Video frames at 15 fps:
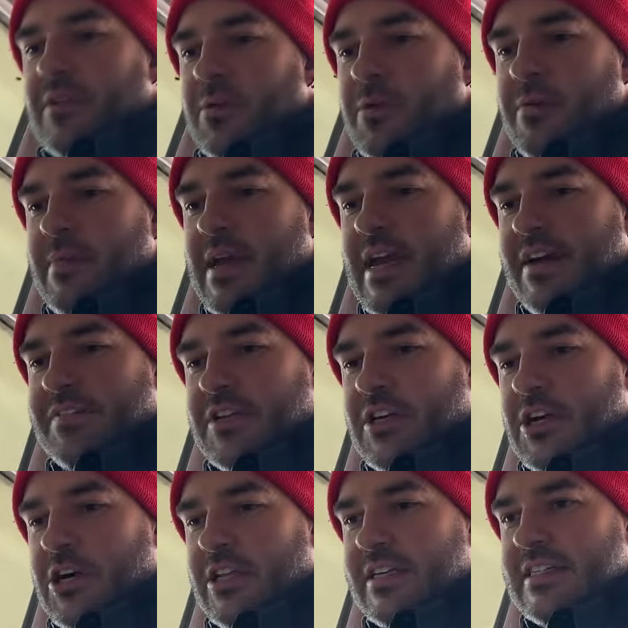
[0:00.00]
We may have to
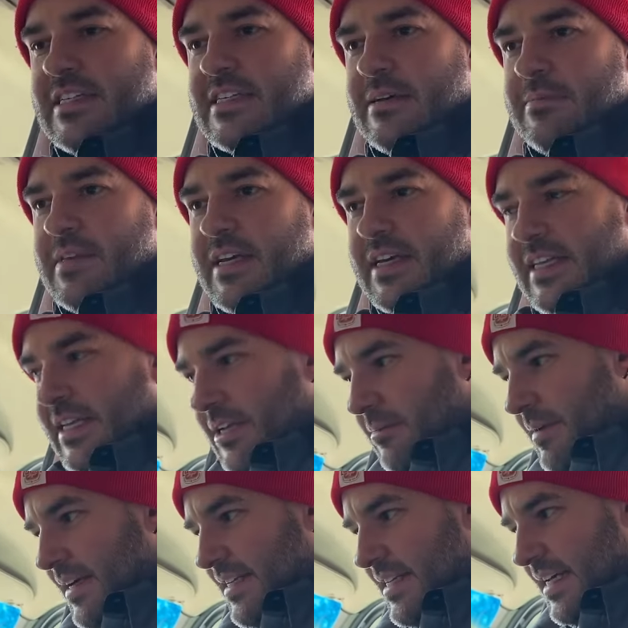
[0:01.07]
call in something a little
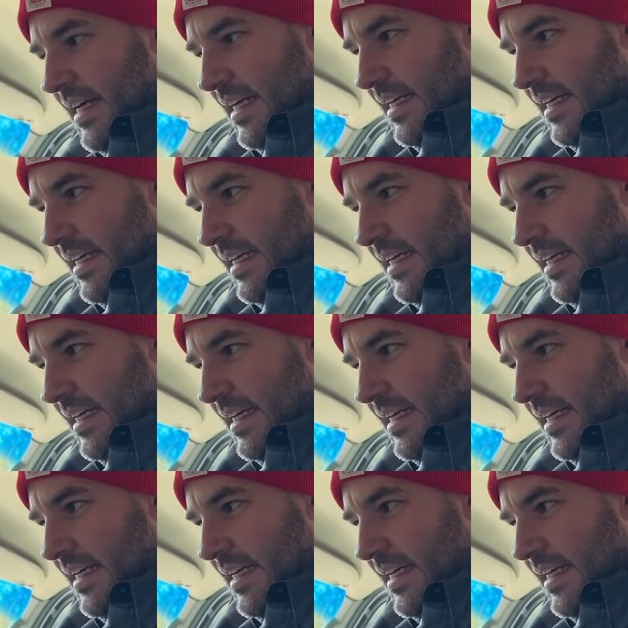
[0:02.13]
bit